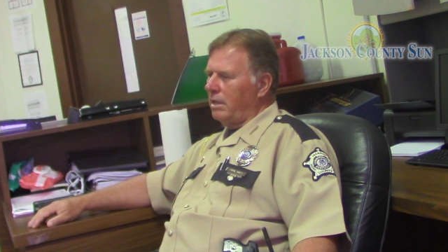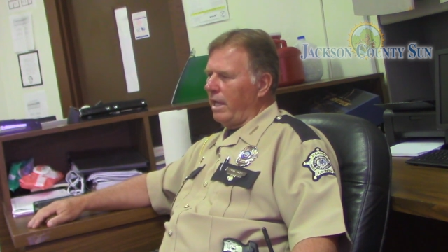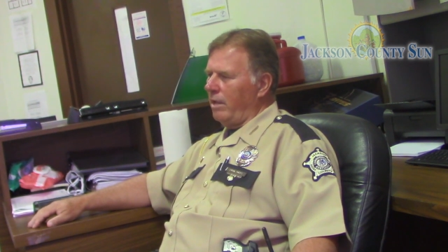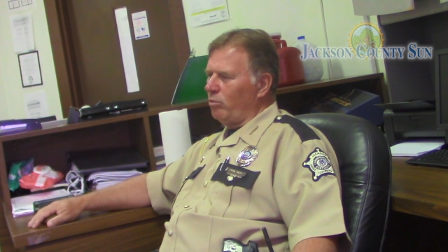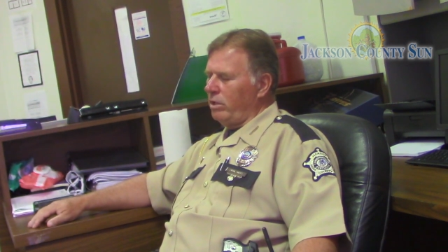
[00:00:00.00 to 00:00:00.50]

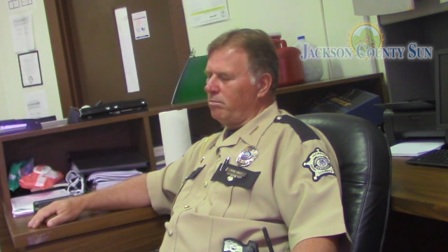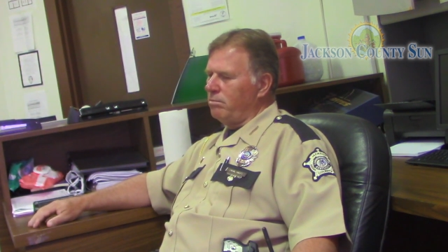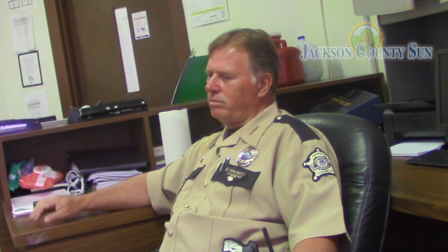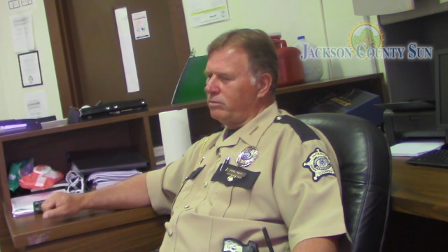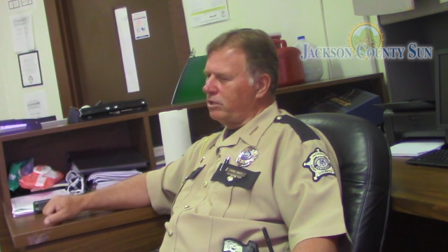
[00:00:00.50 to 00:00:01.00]
And we
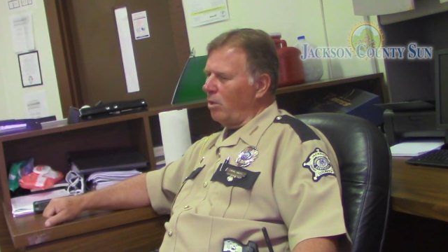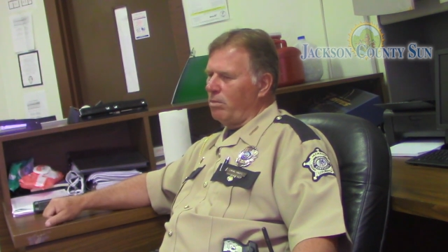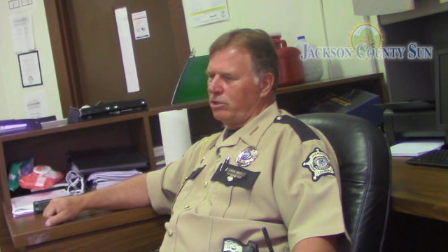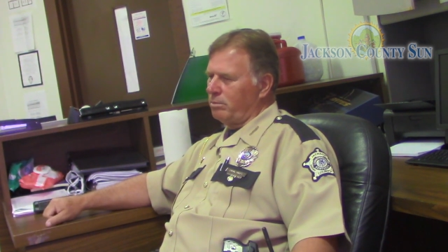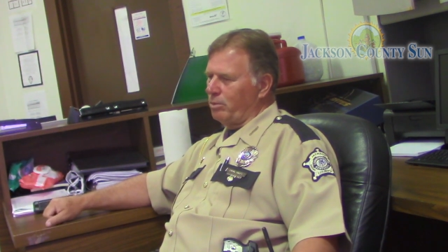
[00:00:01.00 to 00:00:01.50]
so
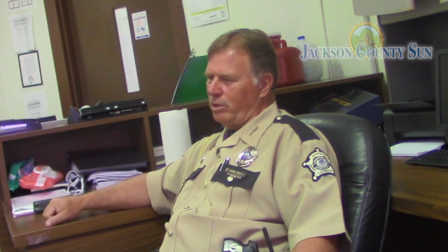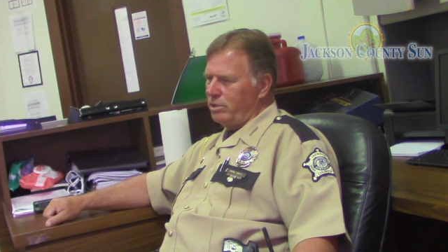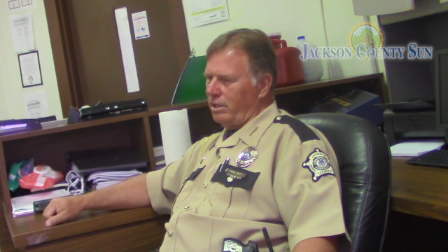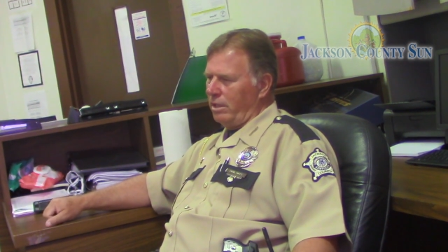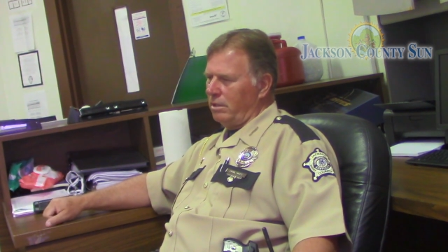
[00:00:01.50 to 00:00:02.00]
much
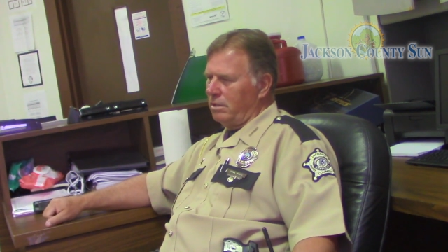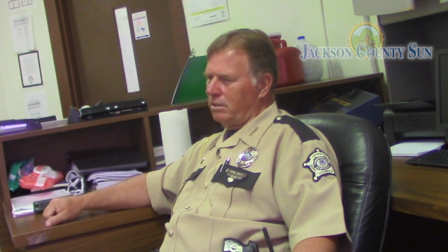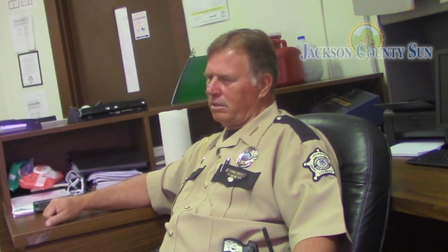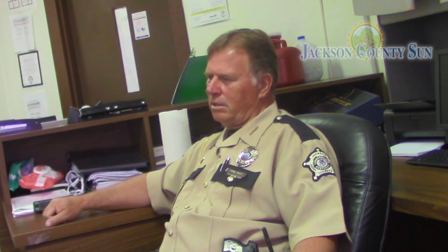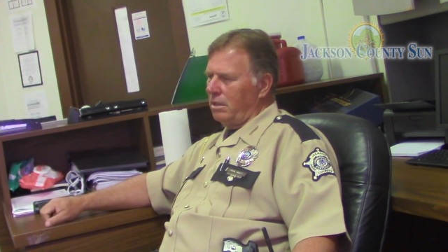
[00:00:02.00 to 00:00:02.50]
appreciate
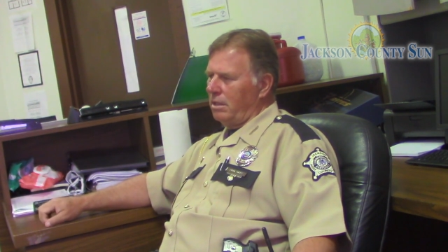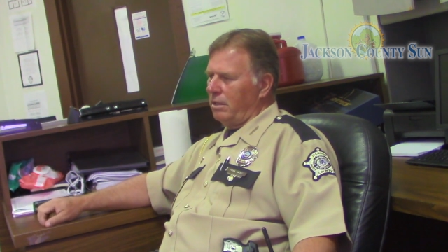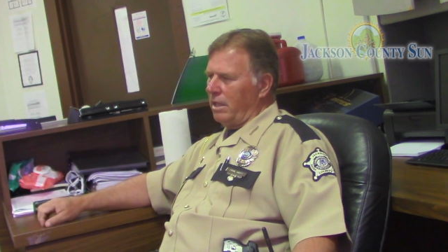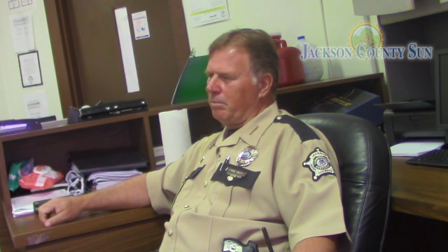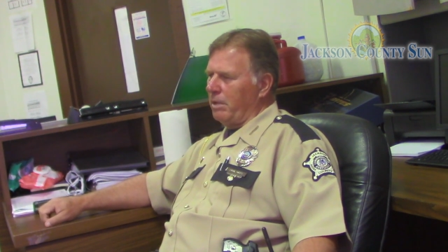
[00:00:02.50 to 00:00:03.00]

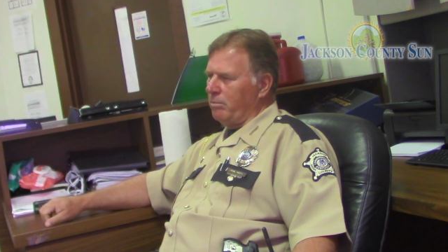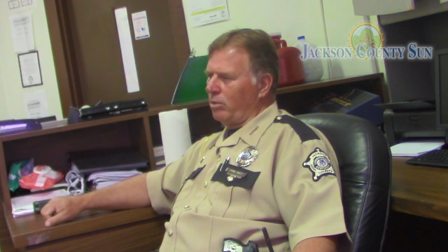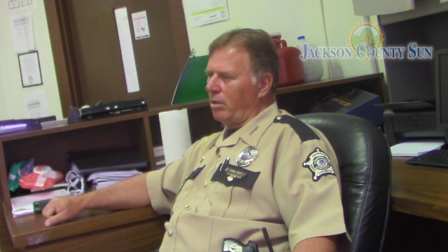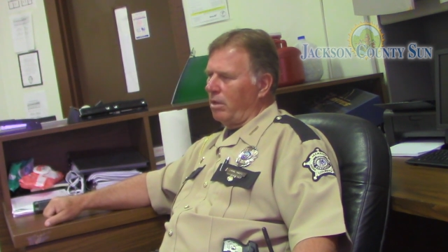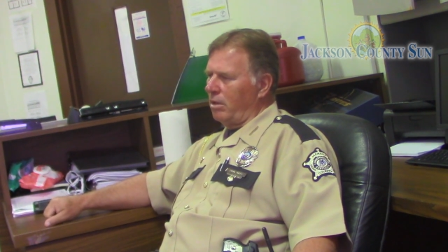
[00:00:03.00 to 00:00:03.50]
that
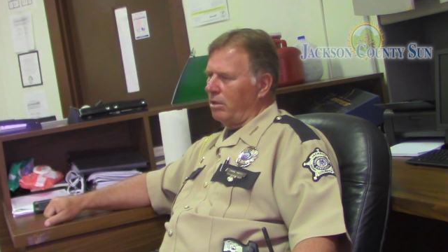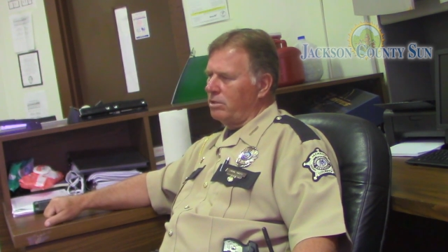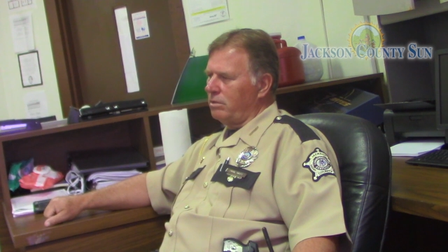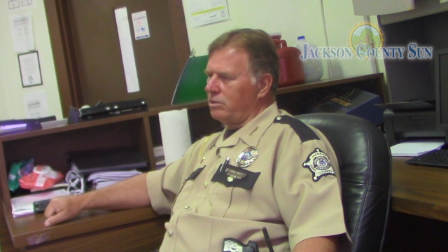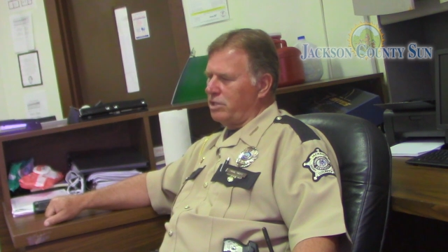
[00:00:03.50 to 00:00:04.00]
people are
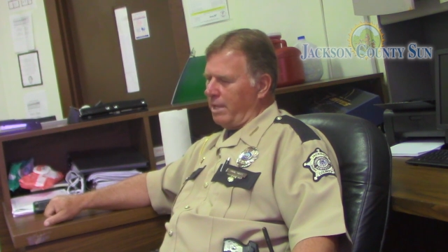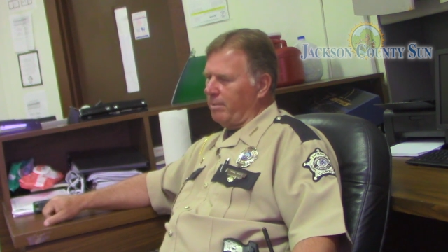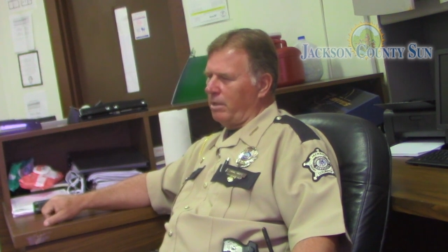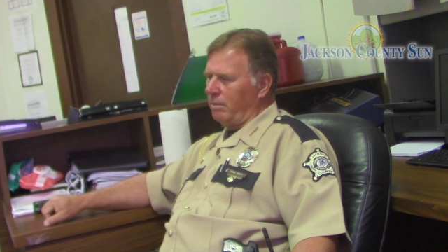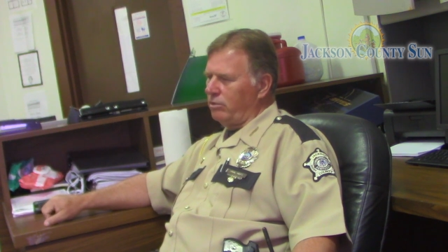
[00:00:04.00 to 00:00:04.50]

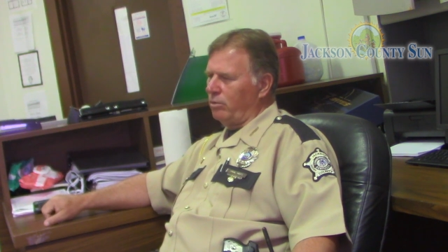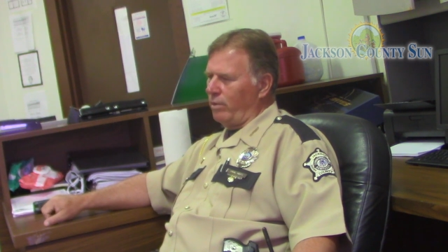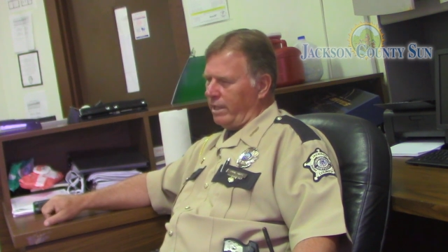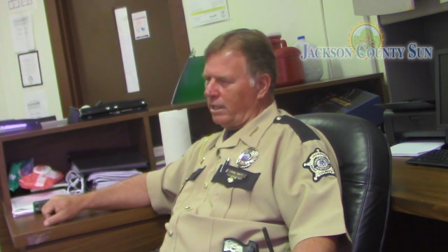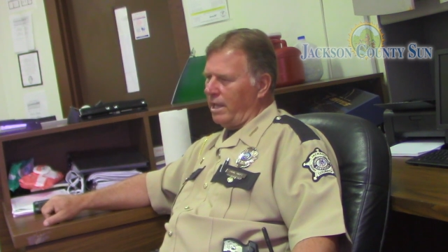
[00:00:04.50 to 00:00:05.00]
stepping up to
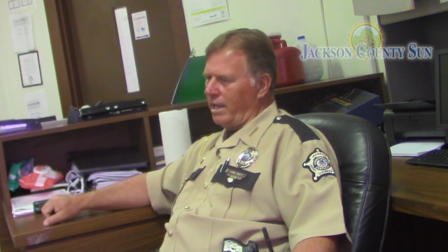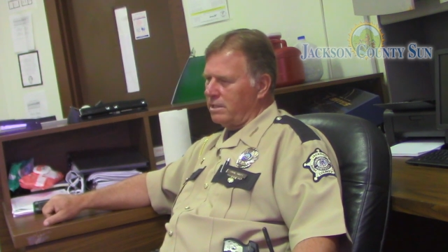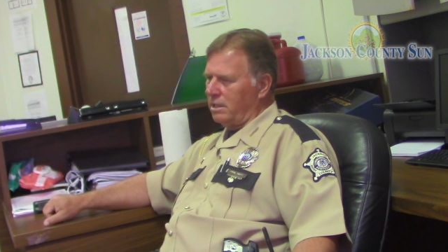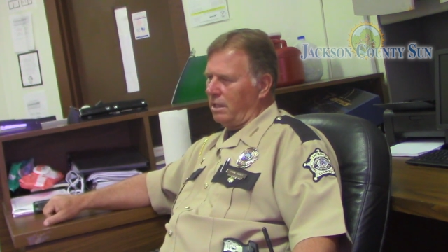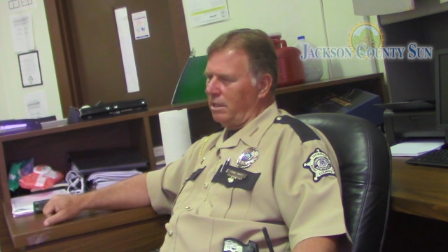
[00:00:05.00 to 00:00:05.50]
recognize
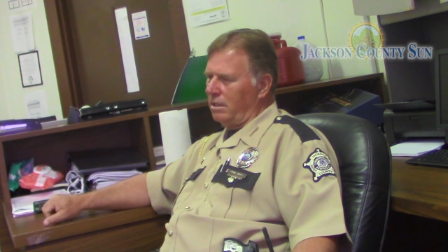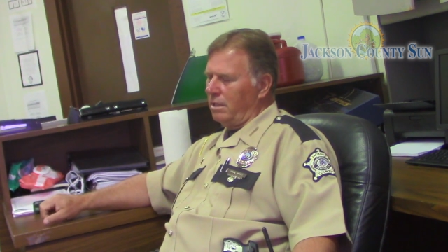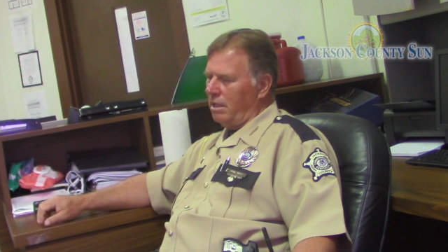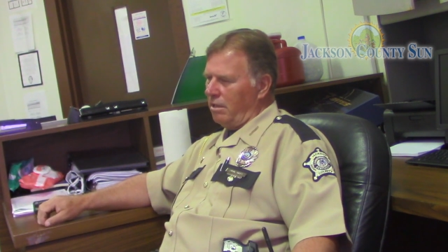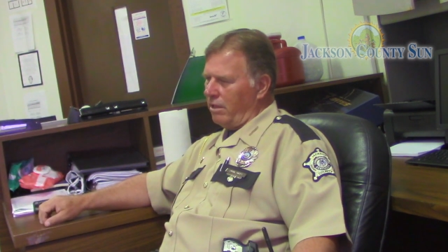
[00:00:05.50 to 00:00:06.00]
that.
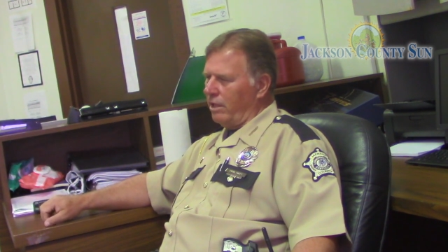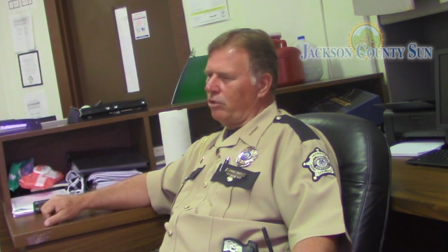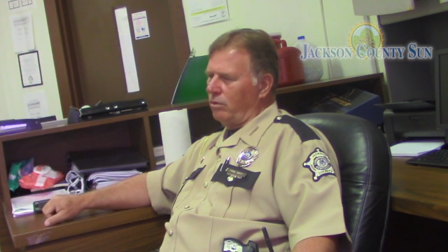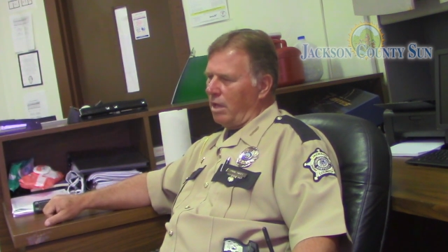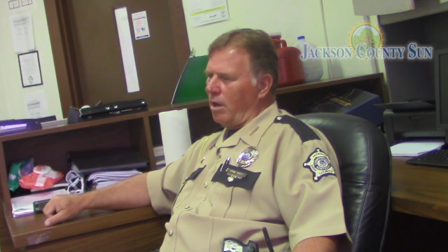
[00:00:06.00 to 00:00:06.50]
Thank
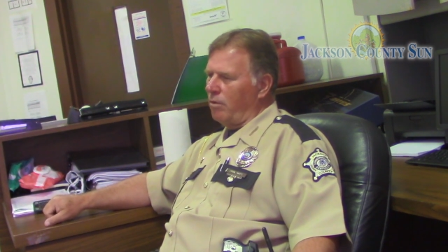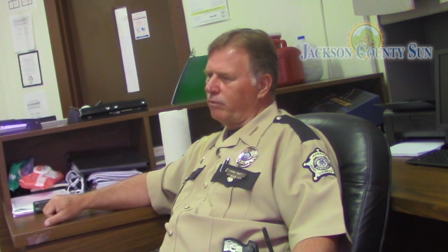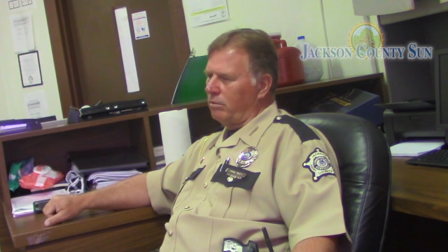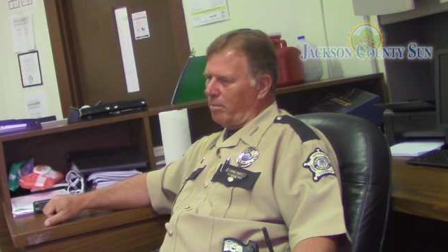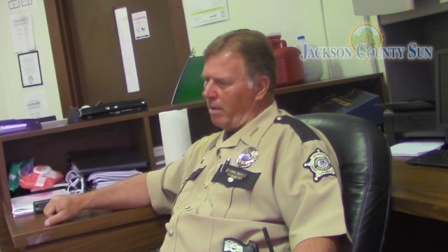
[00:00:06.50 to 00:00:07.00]
you all
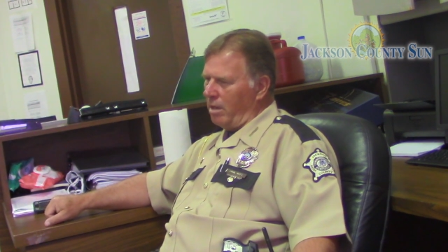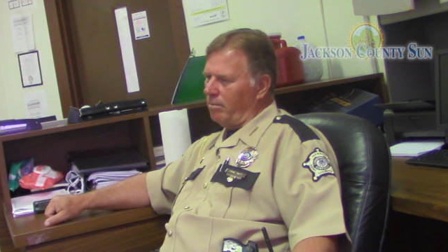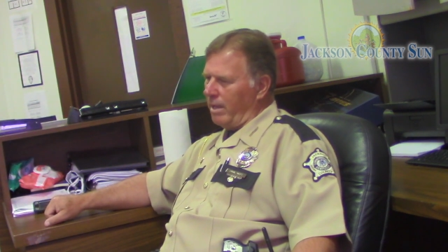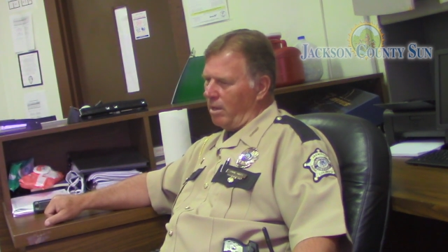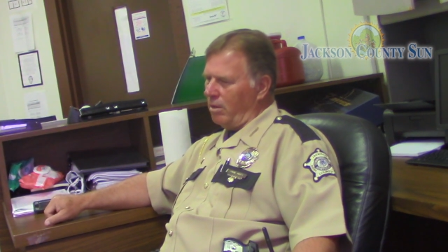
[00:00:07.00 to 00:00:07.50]
from the bottom
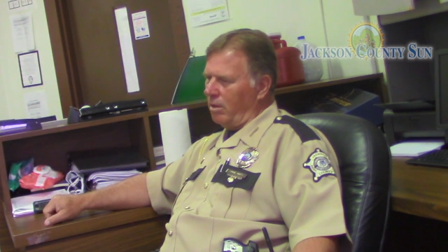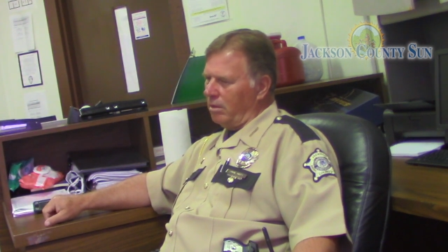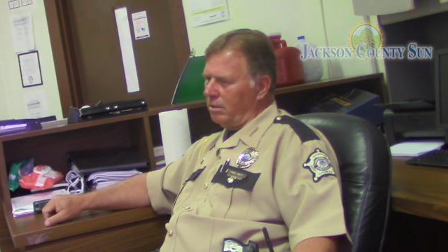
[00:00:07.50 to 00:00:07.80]
of my heart.